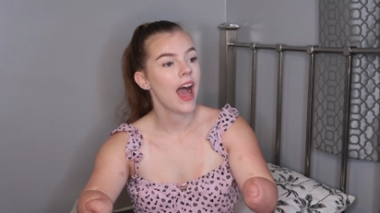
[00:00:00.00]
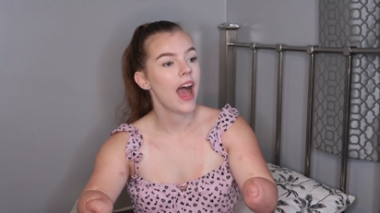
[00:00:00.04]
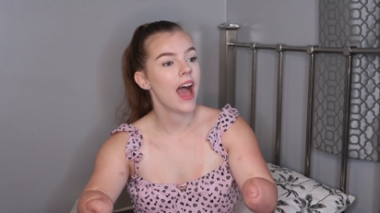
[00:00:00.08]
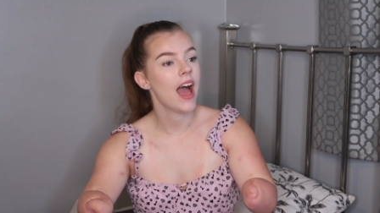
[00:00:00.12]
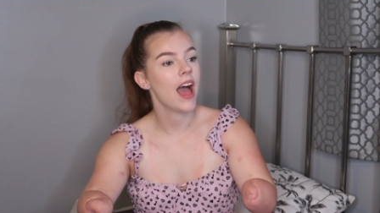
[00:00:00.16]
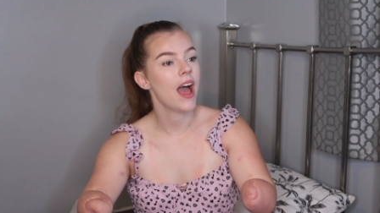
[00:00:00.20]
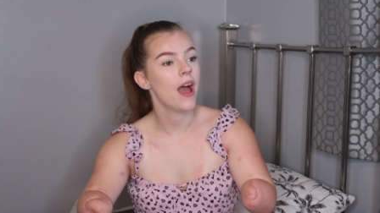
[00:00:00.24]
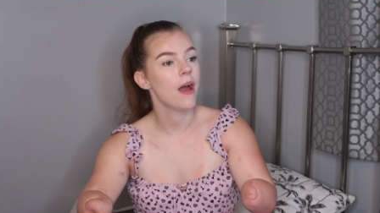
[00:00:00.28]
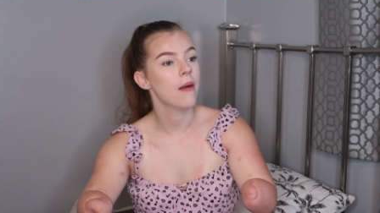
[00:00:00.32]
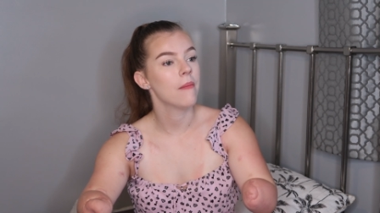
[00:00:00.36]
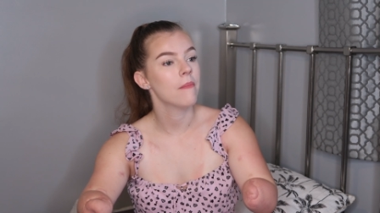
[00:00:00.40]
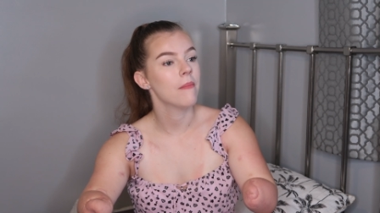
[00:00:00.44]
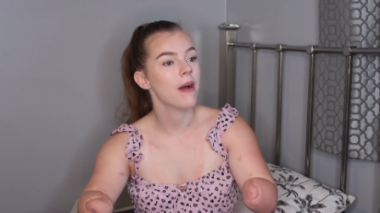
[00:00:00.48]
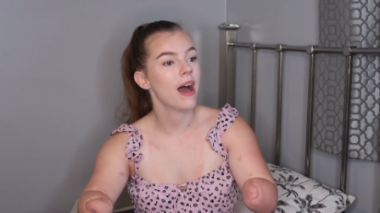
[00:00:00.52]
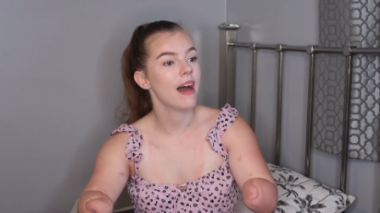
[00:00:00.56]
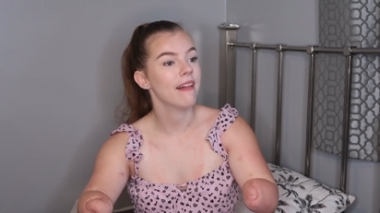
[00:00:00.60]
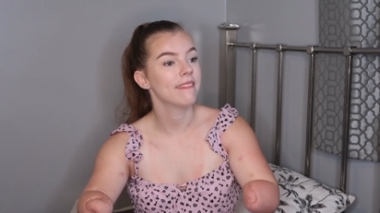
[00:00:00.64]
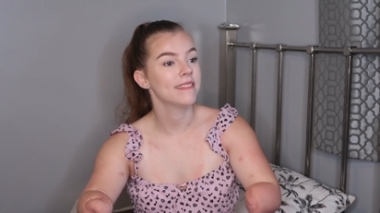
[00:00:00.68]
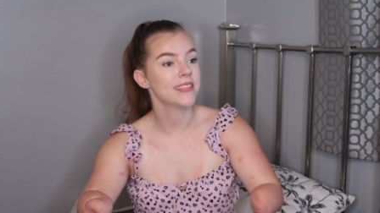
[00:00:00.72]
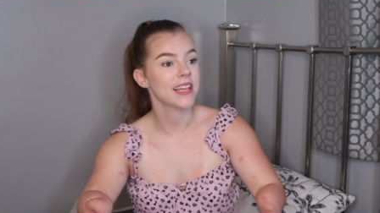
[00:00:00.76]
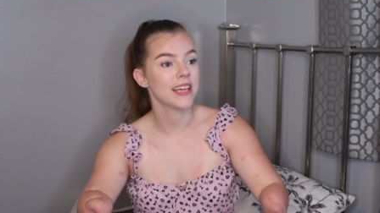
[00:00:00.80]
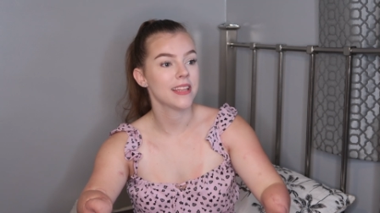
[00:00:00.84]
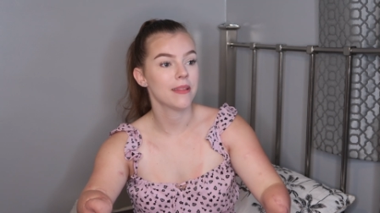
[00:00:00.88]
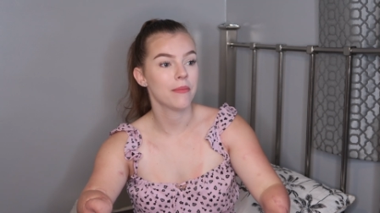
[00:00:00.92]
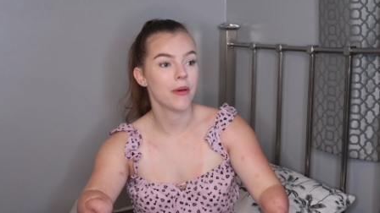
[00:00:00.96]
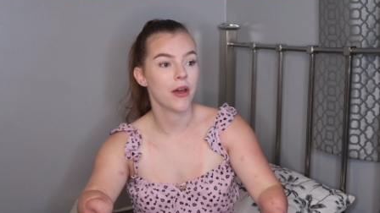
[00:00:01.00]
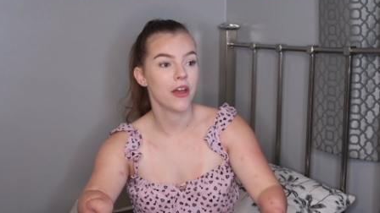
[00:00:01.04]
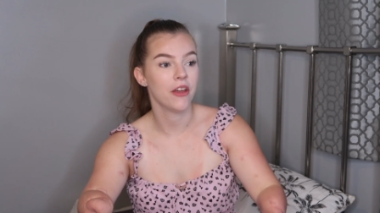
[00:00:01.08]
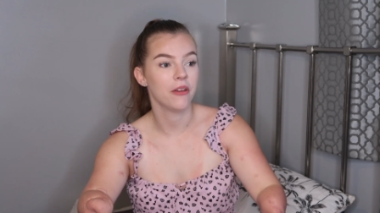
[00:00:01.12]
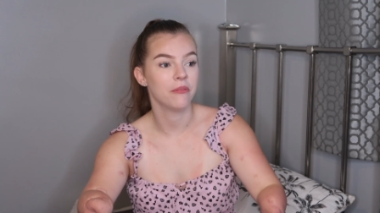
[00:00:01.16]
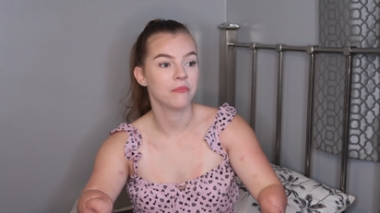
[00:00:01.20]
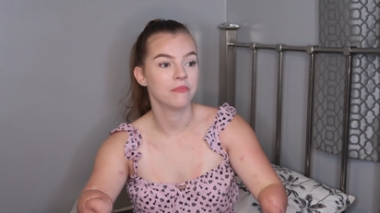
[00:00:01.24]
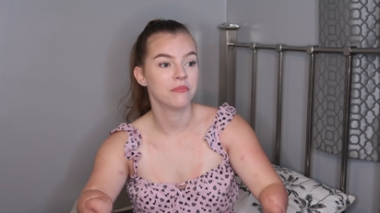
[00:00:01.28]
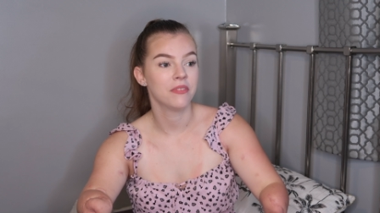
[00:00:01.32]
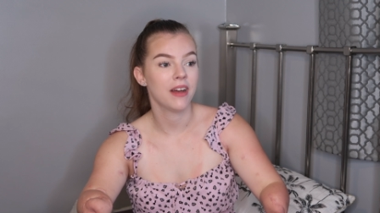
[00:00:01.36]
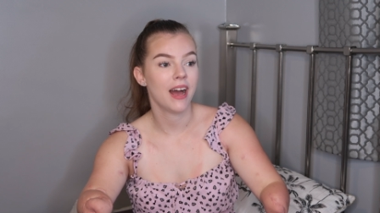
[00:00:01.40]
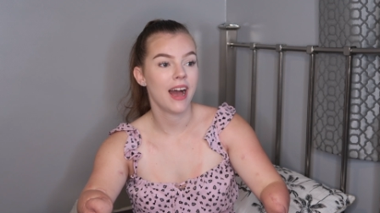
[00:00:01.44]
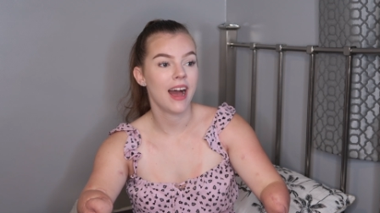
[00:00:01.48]
and take them
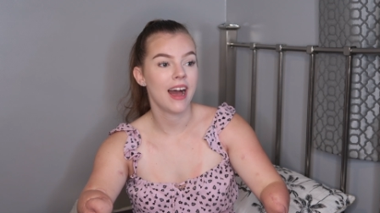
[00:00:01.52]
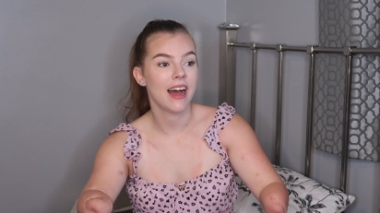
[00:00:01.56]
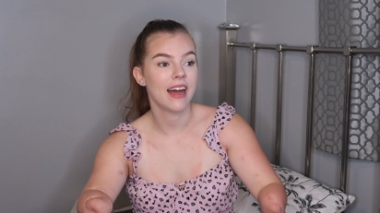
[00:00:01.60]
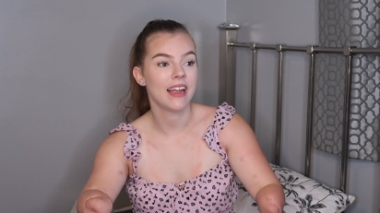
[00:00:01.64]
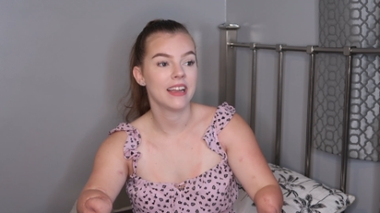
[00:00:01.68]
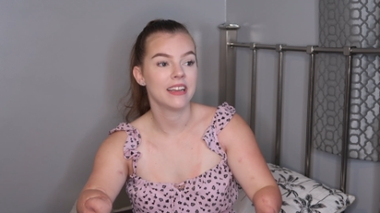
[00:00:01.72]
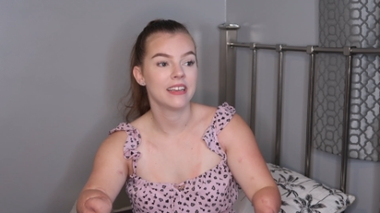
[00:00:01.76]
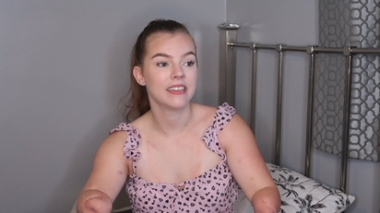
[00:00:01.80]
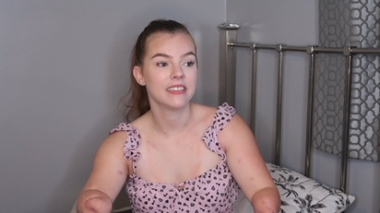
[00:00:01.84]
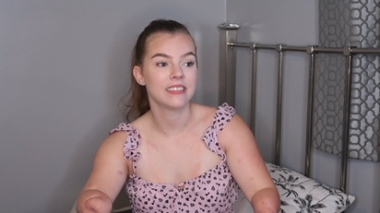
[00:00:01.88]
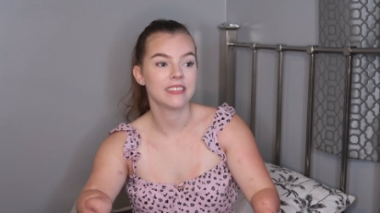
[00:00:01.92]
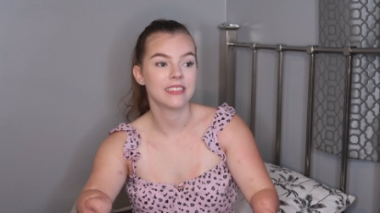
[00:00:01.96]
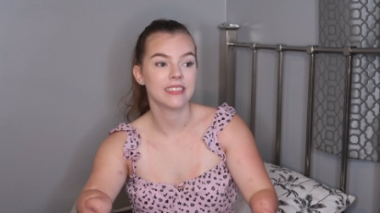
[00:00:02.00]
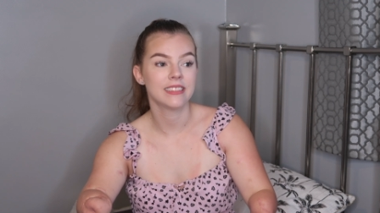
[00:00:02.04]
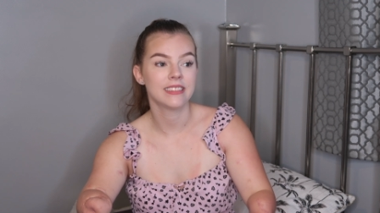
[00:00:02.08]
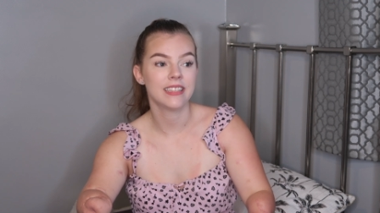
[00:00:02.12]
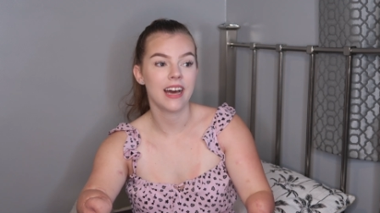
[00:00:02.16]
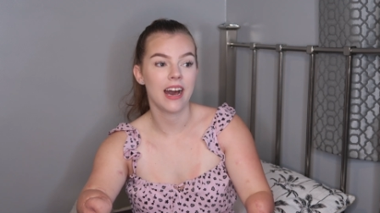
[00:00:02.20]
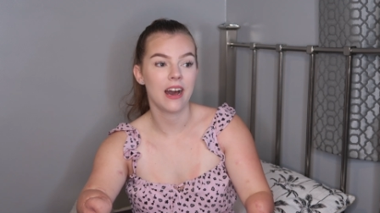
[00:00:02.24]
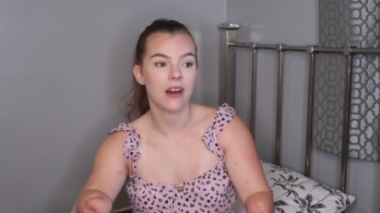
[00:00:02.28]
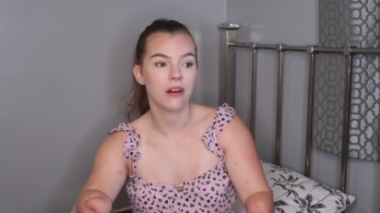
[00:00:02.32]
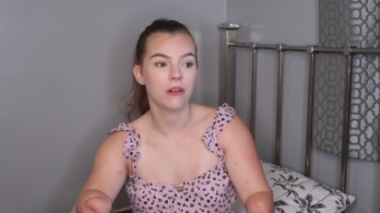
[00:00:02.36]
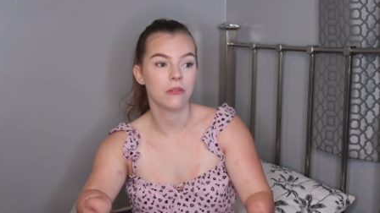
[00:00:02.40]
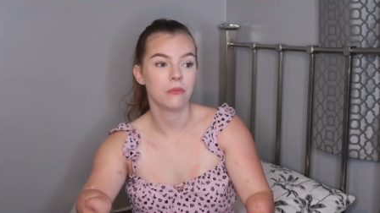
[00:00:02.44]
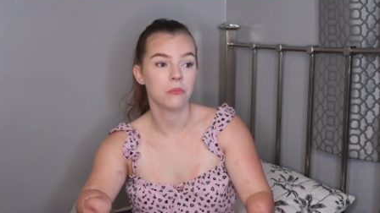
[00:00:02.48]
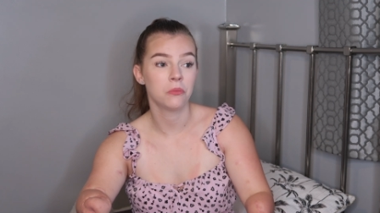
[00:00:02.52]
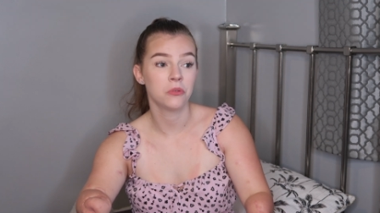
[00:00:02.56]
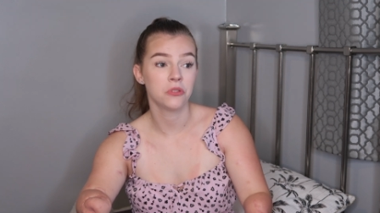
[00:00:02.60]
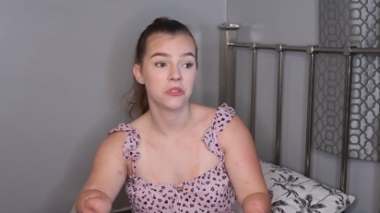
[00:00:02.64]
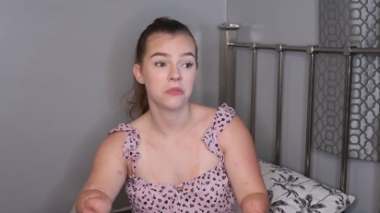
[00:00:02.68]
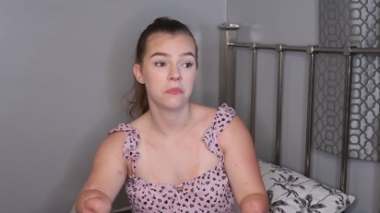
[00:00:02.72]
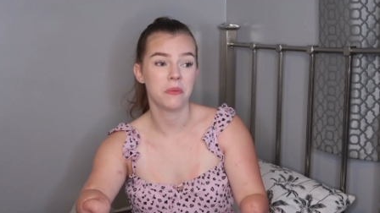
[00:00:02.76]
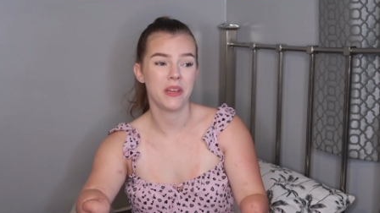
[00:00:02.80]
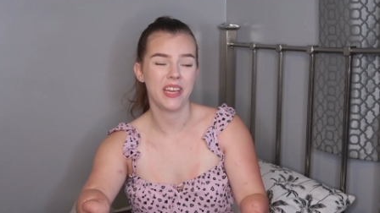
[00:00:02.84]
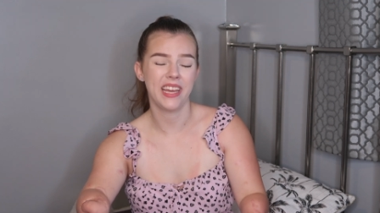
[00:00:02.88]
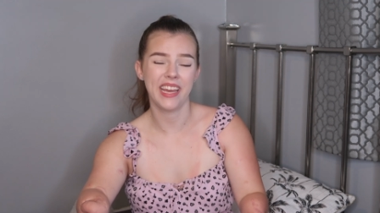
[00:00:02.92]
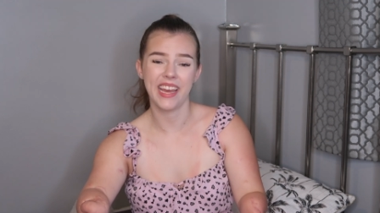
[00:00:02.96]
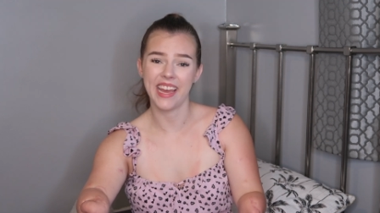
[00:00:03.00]
home, and that
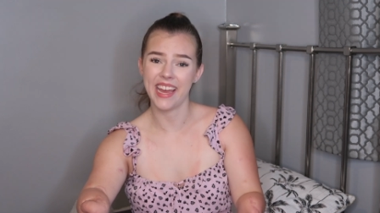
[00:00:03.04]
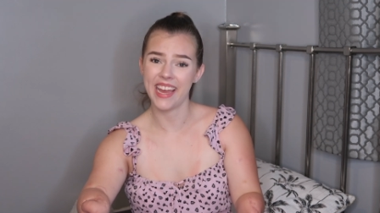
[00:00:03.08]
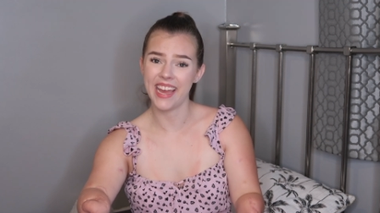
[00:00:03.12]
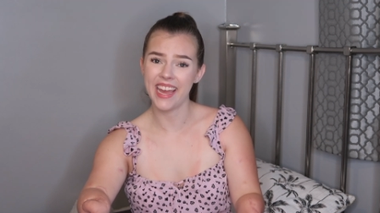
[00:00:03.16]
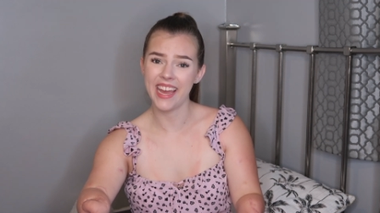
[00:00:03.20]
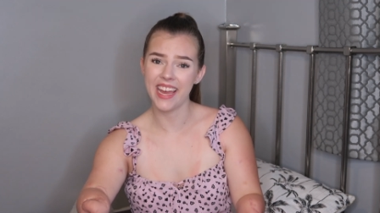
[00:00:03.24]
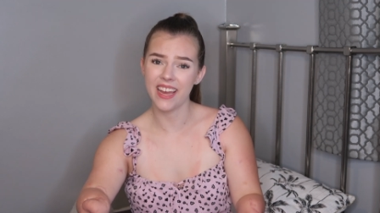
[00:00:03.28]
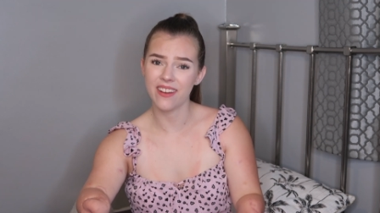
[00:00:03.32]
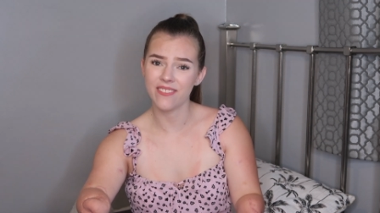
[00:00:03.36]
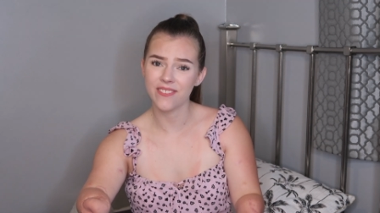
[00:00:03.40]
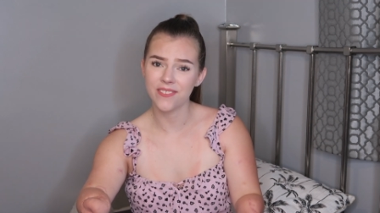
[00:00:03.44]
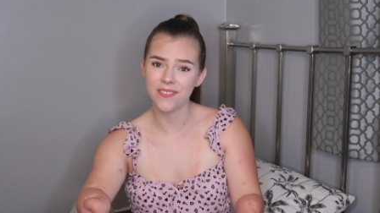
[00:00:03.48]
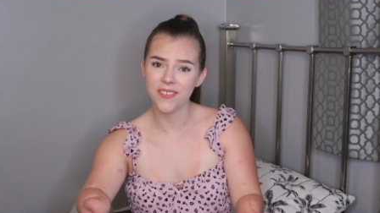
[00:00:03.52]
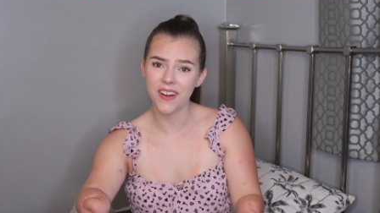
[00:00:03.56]
would be it,